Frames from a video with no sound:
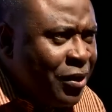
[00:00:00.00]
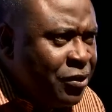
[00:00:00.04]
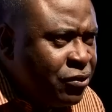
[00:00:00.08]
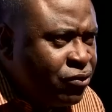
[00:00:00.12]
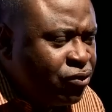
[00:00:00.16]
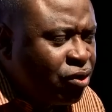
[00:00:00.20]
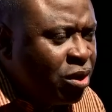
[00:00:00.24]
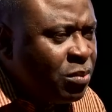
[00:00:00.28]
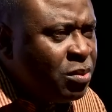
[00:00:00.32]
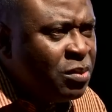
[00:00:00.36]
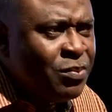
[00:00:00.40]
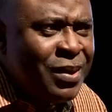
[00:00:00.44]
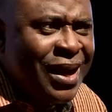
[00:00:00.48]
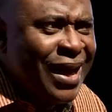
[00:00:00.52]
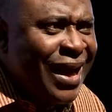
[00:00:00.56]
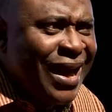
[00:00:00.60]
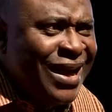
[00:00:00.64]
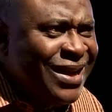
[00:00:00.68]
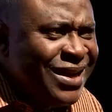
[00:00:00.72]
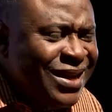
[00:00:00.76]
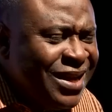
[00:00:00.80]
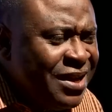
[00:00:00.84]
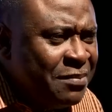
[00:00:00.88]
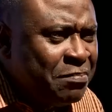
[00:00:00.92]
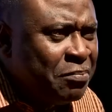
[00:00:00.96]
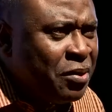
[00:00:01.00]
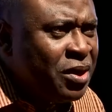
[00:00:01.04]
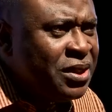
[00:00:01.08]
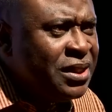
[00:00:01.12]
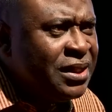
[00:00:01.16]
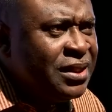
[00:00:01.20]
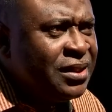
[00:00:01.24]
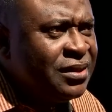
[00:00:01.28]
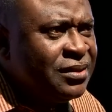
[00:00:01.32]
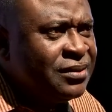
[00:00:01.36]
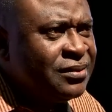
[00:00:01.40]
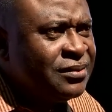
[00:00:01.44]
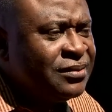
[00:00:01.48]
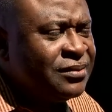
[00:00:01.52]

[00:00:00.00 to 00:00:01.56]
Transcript: are you troubled by anybody?